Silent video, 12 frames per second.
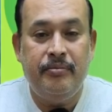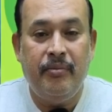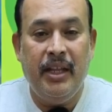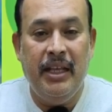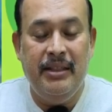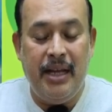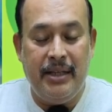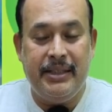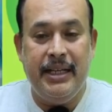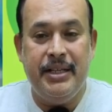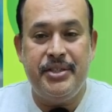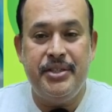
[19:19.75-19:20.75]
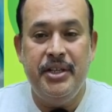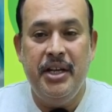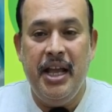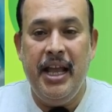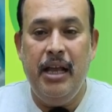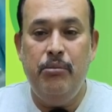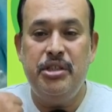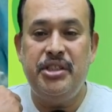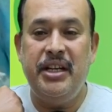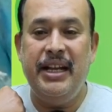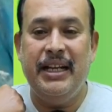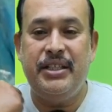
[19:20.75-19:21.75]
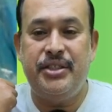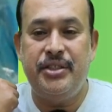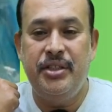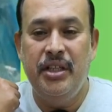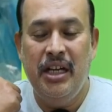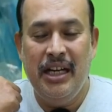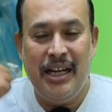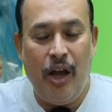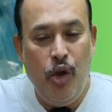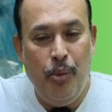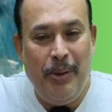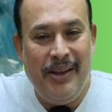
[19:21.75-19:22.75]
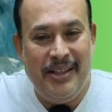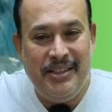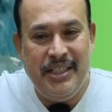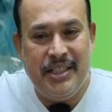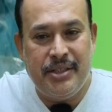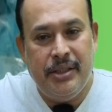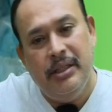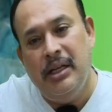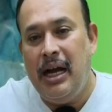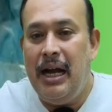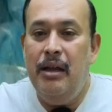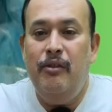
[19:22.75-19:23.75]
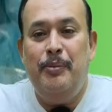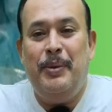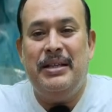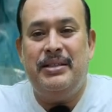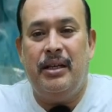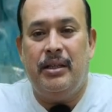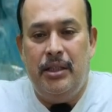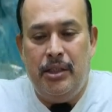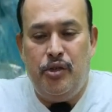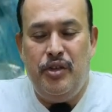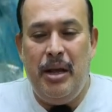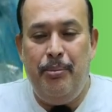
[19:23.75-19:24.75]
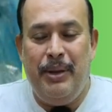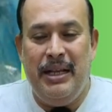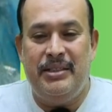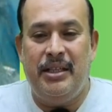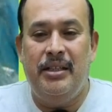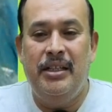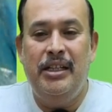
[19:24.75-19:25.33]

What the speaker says: In that case, hey Mr. X, now you pay the GST. I will pay, sir. Today I am paying, sir.